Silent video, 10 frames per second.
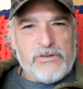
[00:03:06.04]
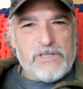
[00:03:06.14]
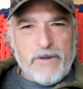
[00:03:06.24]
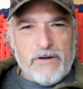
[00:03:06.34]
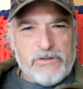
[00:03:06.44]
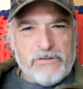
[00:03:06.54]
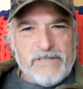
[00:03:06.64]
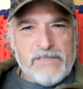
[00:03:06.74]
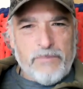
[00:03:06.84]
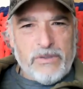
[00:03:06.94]
or spiritual
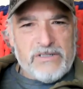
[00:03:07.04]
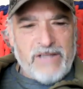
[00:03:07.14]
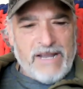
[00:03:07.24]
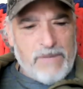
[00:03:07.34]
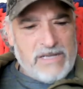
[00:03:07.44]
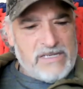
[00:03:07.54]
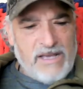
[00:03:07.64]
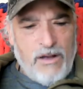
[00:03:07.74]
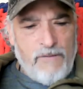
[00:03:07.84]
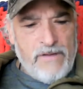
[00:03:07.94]
disciplines like
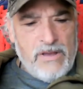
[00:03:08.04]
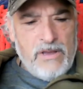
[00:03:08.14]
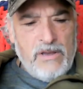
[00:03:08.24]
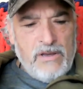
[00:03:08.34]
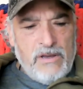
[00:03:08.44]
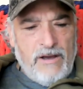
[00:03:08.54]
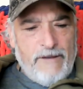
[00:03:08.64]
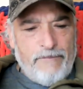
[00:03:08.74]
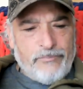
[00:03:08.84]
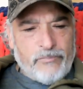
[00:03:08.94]
myself,
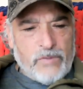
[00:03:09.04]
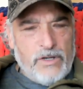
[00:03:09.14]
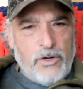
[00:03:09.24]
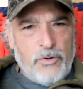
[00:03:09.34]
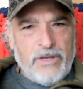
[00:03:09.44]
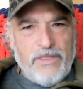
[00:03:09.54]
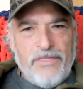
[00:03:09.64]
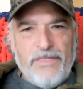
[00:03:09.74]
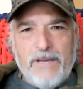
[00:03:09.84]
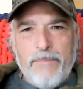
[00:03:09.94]
you can
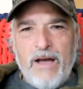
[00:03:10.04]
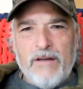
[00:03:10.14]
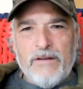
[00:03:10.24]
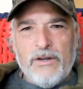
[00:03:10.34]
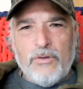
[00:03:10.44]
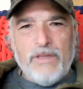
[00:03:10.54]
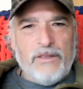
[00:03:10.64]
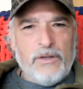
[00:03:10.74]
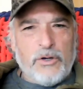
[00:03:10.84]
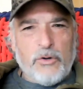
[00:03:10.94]
think about
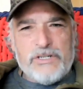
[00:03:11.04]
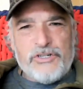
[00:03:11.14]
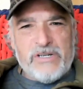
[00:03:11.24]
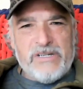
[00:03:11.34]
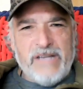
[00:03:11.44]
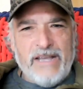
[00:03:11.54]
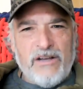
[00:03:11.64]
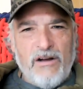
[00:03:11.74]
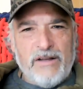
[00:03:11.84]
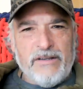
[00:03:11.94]
the Christian
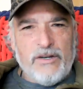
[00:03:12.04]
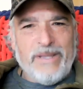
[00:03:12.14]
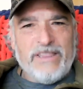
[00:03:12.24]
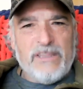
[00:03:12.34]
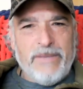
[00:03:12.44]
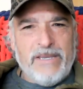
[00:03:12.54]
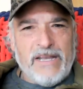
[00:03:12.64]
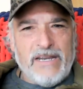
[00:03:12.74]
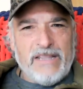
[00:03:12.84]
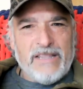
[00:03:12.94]
take on, in the
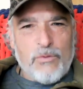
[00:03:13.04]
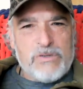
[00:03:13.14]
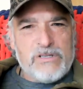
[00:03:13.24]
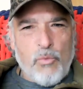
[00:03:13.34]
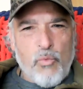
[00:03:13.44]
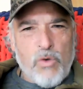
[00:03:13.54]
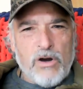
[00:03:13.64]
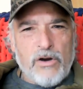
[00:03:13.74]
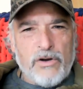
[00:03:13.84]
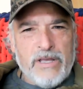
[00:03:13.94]
beginning there was the
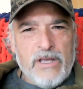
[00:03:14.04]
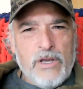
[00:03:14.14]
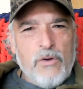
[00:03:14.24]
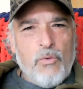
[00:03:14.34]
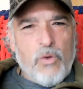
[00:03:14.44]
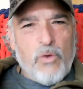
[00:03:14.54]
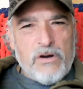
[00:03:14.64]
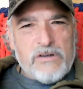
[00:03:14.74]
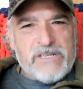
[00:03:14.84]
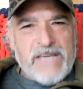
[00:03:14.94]
word.
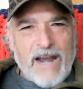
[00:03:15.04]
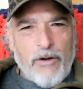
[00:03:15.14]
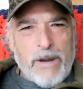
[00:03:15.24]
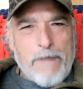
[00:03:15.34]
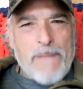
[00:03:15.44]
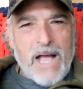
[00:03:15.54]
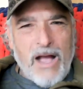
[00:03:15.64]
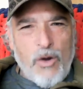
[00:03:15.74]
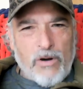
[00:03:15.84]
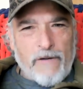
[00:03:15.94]
Words carry
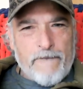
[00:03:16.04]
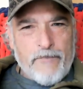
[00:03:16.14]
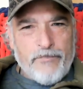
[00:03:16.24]
power.